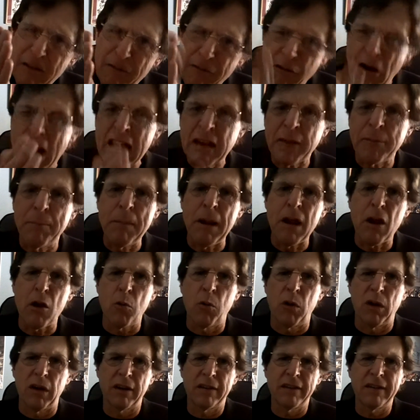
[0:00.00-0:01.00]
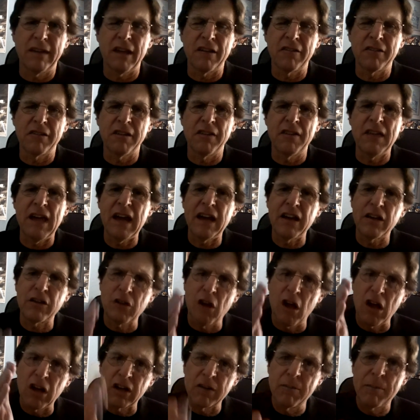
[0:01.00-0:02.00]
Frank Mir will attest to that. He
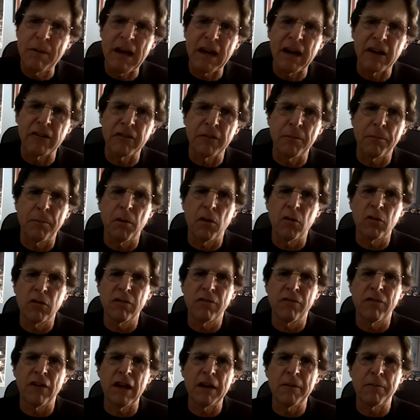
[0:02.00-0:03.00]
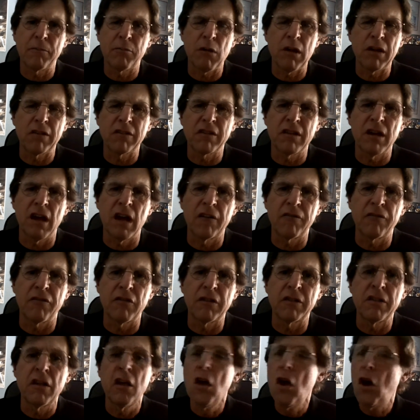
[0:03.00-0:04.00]
talked about it at the post-fight press
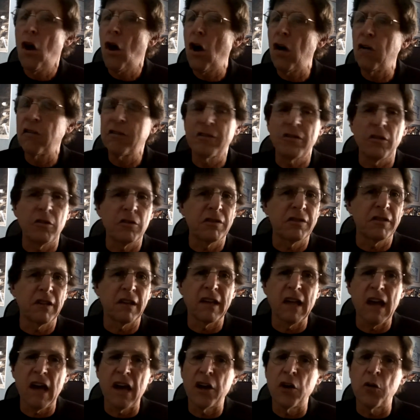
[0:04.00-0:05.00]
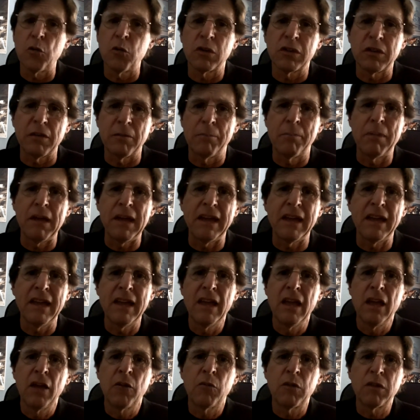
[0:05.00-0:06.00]
conference. Also, Cigano with the
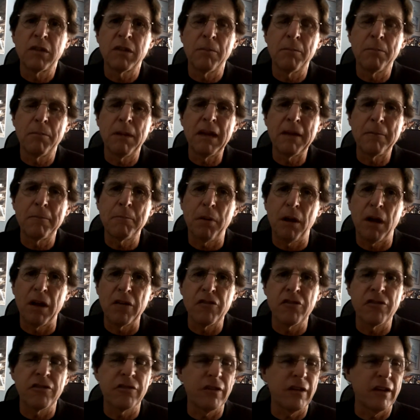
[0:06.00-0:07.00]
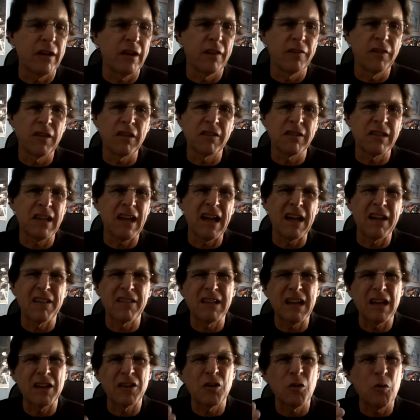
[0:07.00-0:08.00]
big punch. This
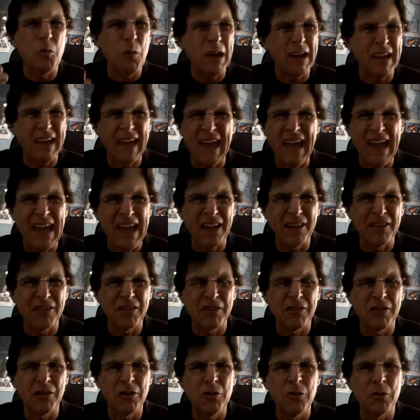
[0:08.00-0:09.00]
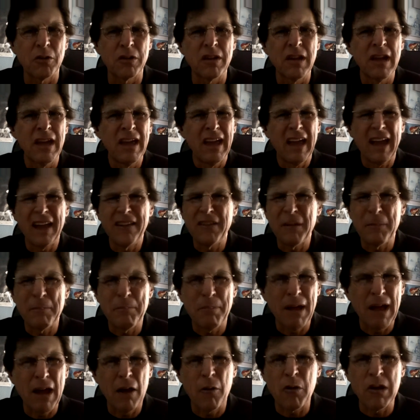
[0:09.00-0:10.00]
guy's got quick hands, too, and the
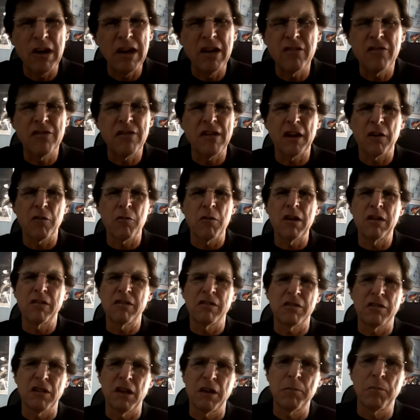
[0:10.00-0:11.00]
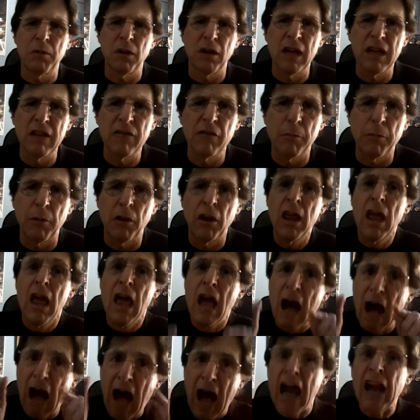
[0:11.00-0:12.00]
power he generates is unbelievable.
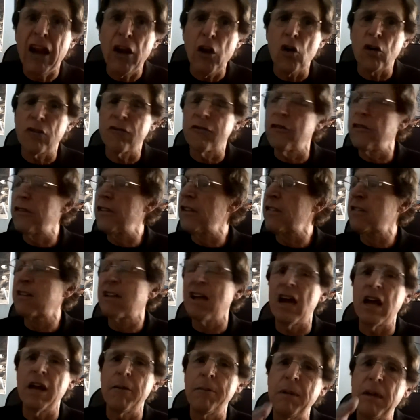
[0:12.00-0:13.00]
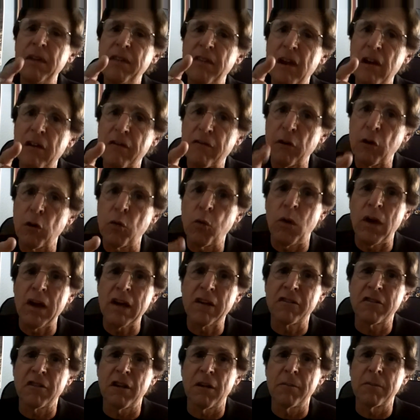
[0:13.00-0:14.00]
I look for this guy to be there for
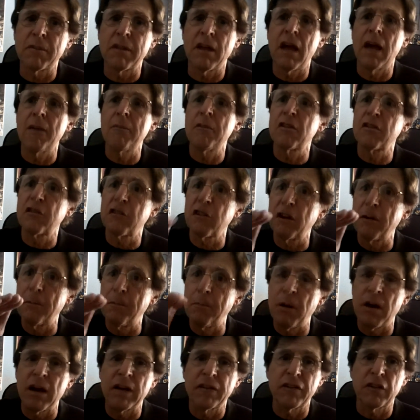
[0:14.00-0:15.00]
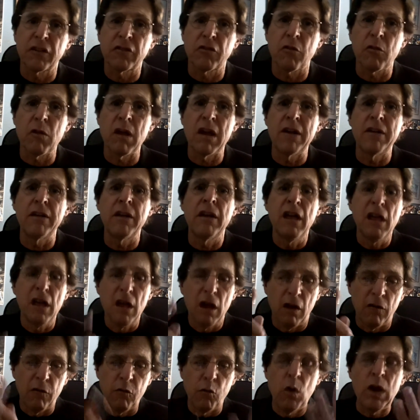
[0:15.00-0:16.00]
quite some time. He's going to buck the trend
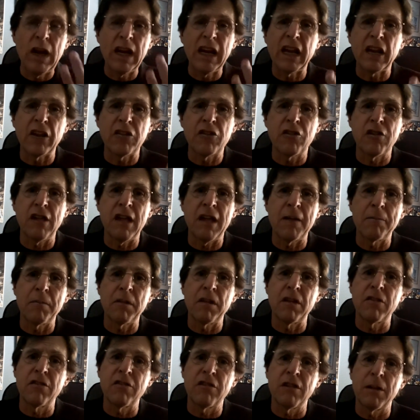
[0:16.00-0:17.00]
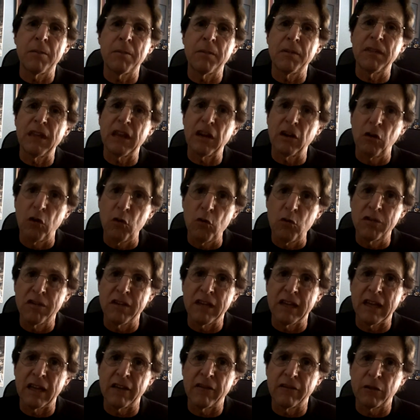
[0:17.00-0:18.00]
of winning a championship and then
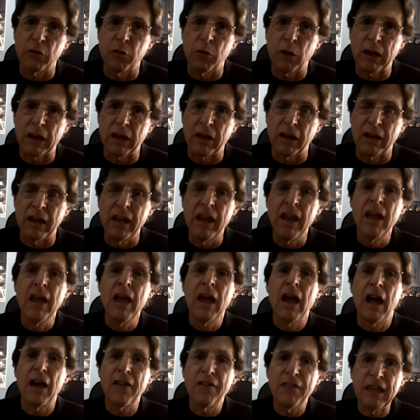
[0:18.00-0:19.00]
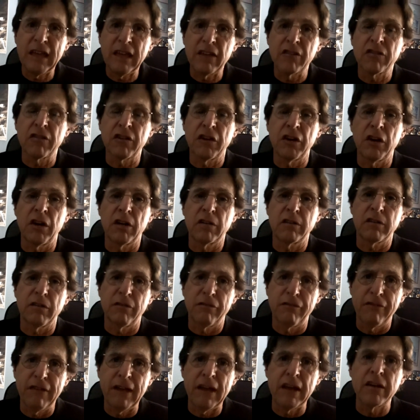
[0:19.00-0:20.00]
losing it quickly. I think he's going to
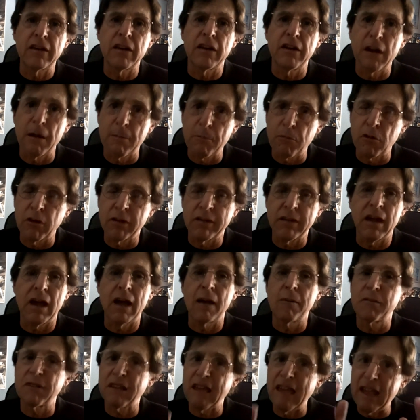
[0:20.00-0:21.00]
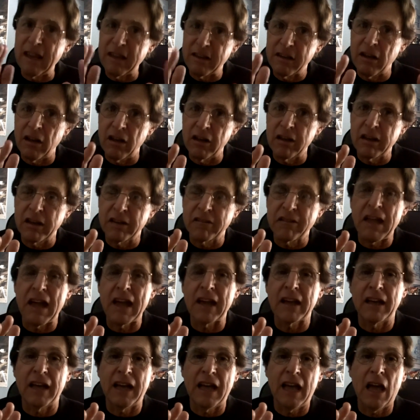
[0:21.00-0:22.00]
defend a number of times. Can't tell you
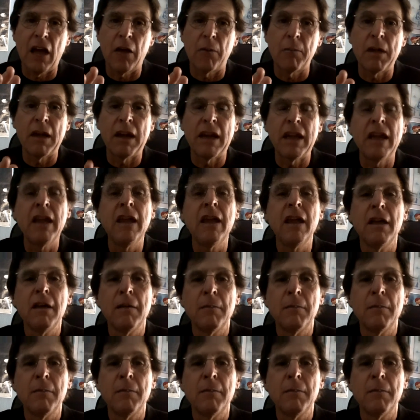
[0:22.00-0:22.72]
exactly how many.